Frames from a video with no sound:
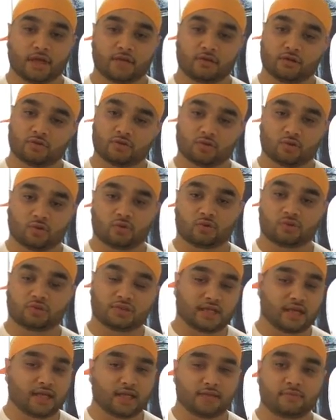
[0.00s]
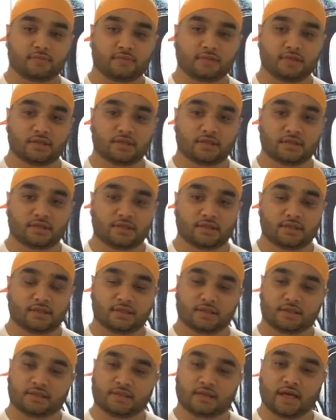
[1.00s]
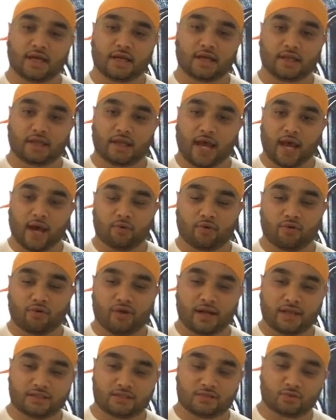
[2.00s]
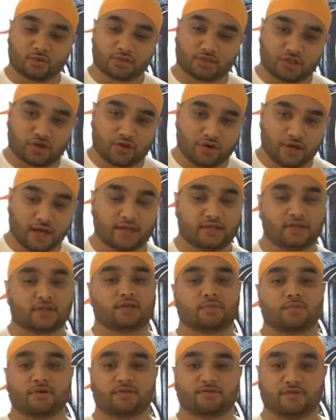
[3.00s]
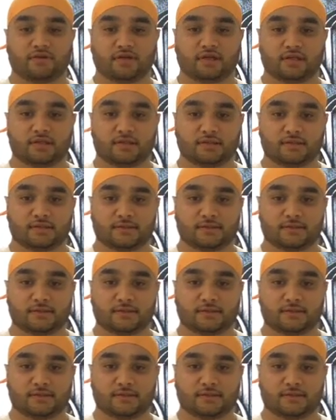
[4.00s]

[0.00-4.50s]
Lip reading: And those gurus tell him that our religion was created to be free.